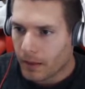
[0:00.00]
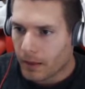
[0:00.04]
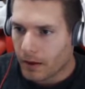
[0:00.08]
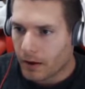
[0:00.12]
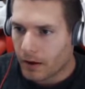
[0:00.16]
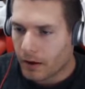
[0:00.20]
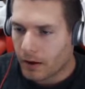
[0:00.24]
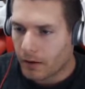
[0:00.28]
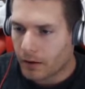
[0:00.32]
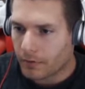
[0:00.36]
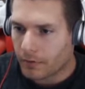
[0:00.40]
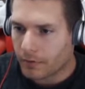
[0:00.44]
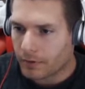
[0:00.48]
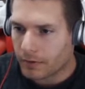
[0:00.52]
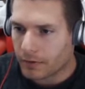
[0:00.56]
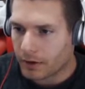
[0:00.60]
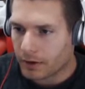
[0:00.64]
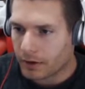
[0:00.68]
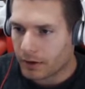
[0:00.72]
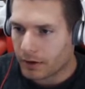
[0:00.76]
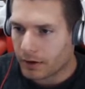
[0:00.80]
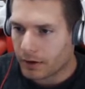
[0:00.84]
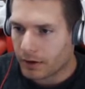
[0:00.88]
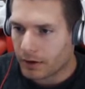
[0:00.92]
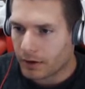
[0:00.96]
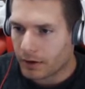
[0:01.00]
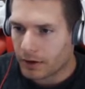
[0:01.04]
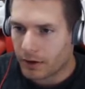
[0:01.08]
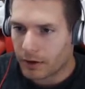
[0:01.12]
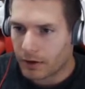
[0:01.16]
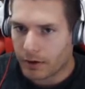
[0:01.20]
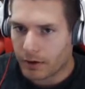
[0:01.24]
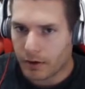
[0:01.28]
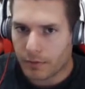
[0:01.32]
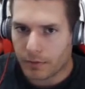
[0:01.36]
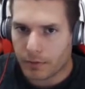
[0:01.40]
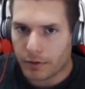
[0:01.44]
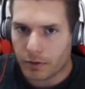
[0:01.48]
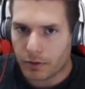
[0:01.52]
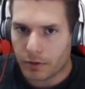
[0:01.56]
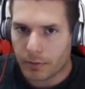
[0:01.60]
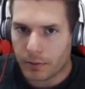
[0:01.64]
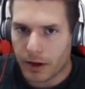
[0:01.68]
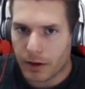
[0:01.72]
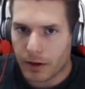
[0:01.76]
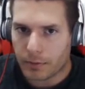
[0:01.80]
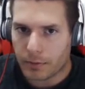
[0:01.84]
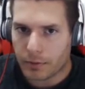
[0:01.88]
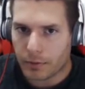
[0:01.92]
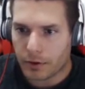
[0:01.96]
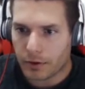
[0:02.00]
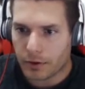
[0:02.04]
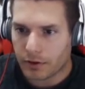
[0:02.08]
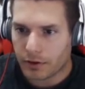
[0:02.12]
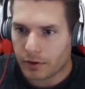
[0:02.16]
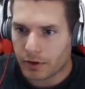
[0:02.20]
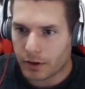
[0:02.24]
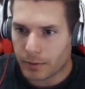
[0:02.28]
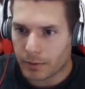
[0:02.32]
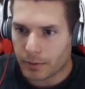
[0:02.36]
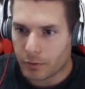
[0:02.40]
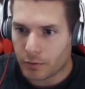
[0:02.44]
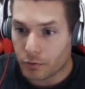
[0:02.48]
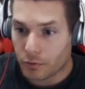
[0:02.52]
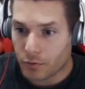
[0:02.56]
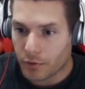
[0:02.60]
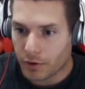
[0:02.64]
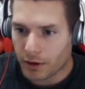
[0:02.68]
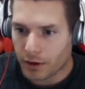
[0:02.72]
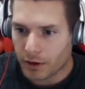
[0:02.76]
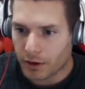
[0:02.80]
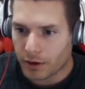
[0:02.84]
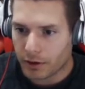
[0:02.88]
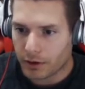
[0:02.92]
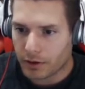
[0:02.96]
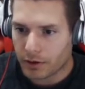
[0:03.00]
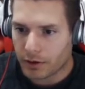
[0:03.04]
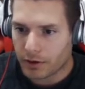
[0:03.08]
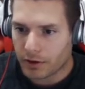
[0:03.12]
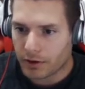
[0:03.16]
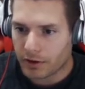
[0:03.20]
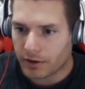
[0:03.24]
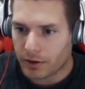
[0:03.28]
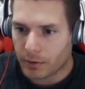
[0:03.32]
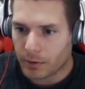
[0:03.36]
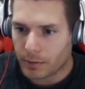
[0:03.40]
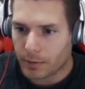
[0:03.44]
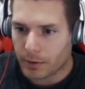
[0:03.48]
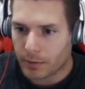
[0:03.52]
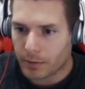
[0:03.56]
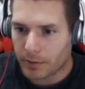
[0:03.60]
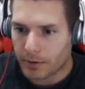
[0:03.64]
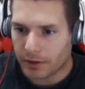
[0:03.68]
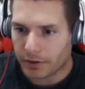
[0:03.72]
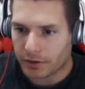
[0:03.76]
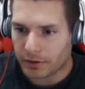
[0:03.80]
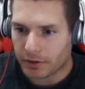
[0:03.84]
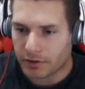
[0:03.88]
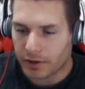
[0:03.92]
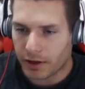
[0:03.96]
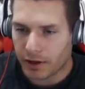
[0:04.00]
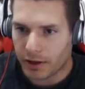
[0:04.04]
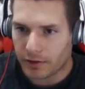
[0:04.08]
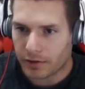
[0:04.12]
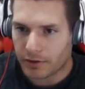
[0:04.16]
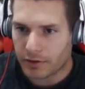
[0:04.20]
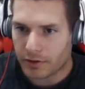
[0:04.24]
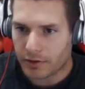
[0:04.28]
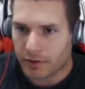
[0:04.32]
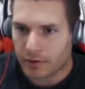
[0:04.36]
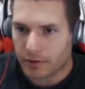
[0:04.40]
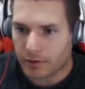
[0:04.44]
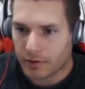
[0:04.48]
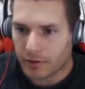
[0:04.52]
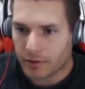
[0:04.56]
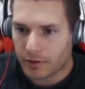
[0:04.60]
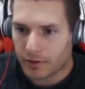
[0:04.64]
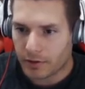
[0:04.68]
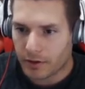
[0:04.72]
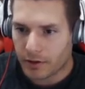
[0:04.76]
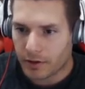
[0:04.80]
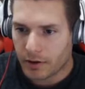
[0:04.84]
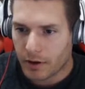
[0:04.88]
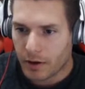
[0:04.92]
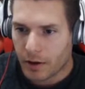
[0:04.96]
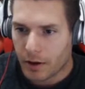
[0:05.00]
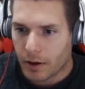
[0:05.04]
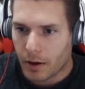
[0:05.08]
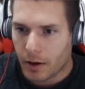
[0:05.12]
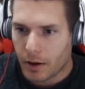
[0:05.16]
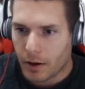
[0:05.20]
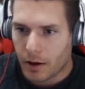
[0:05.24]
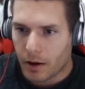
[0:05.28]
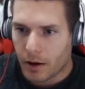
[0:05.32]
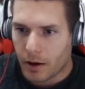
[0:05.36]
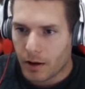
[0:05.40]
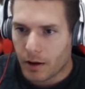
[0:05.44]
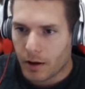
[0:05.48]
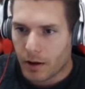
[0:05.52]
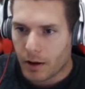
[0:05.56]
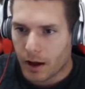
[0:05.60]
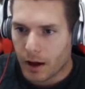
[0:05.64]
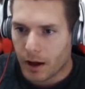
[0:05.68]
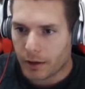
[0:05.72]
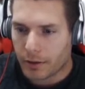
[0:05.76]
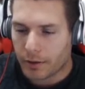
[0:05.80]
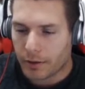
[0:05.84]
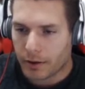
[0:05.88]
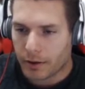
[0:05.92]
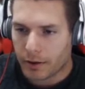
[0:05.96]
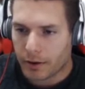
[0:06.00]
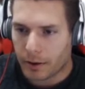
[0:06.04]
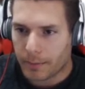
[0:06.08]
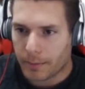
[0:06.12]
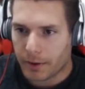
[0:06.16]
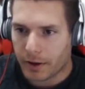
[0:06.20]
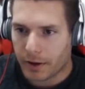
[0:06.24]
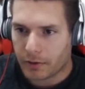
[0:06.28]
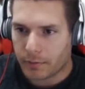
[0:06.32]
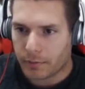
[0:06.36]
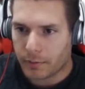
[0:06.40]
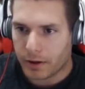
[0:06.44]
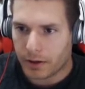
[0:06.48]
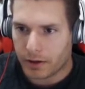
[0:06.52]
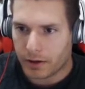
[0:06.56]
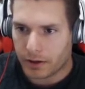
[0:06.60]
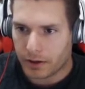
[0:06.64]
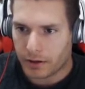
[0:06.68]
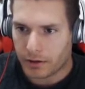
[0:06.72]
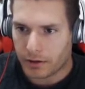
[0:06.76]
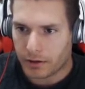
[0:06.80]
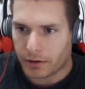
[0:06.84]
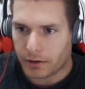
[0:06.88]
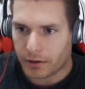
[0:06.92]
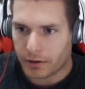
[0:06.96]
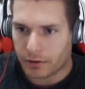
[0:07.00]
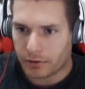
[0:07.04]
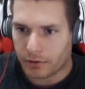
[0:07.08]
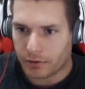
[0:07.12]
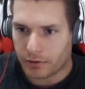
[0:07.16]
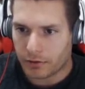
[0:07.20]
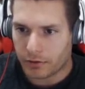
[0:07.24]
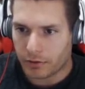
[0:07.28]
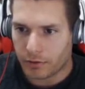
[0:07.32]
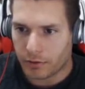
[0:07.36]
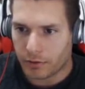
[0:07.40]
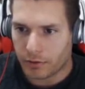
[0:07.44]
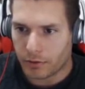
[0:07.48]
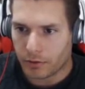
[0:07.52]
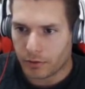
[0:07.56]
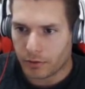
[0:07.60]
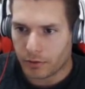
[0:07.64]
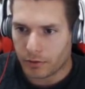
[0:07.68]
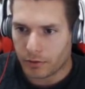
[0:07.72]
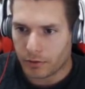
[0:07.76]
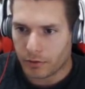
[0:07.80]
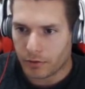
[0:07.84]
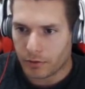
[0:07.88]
of these bad boys. That'd be really good because that would put me at a standstill. I think our best bet here is to